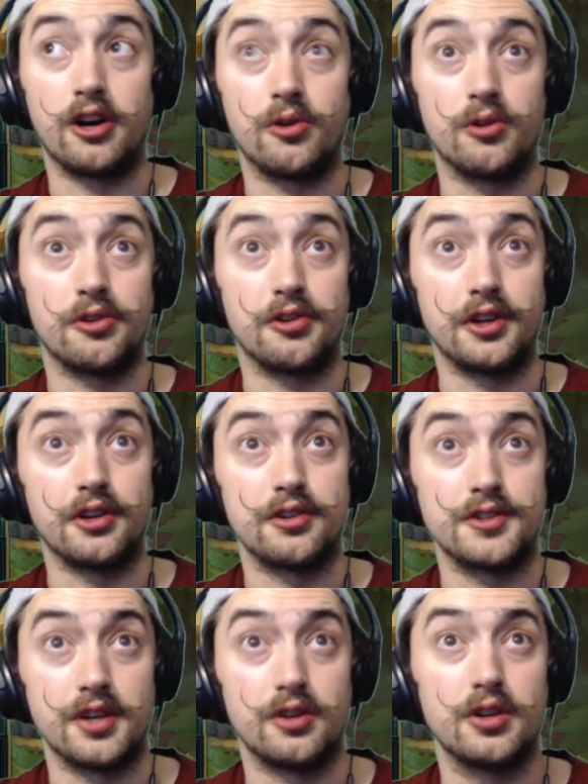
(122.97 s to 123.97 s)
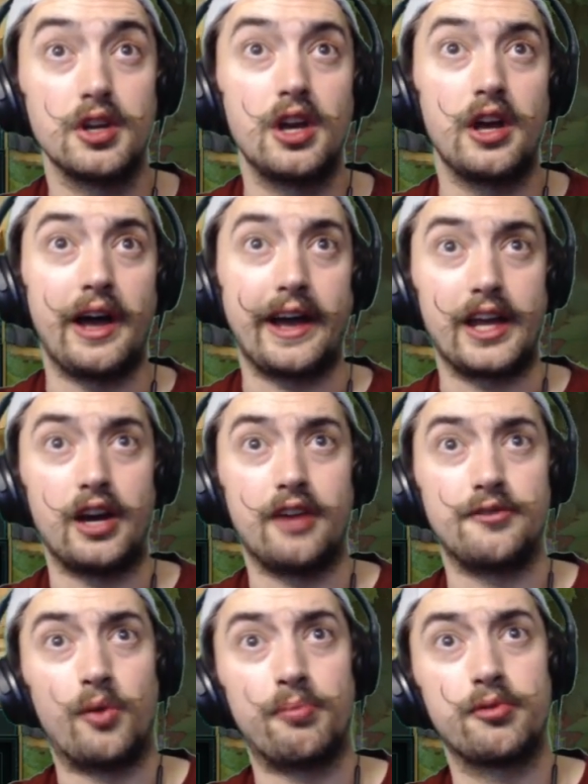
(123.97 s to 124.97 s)
holder here, so I get
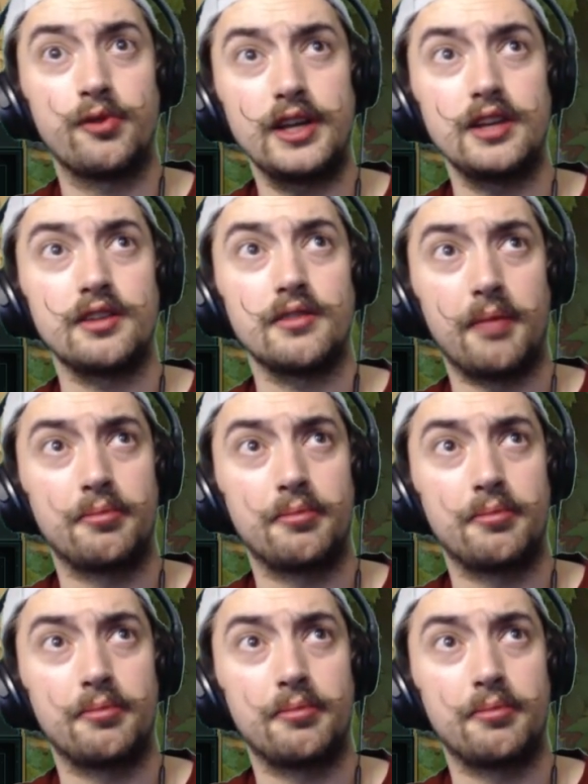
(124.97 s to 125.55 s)
off to a pretty